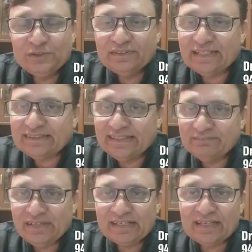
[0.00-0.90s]

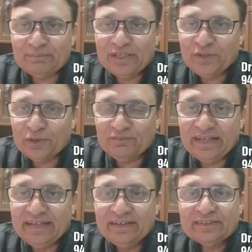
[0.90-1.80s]
nothing will come in your
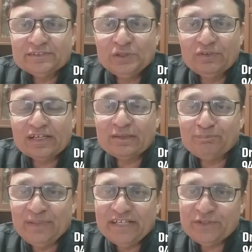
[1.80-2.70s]
way. You will
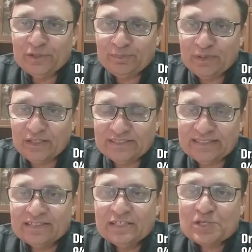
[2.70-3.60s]
complete your
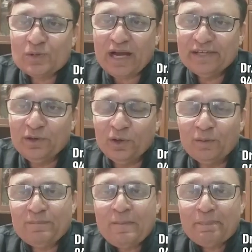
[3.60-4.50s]
project. So I
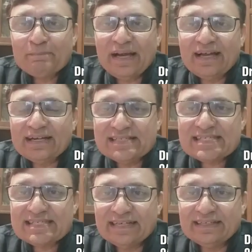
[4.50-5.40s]
hope by
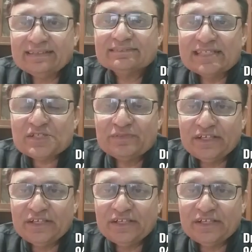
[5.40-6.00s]
understanding this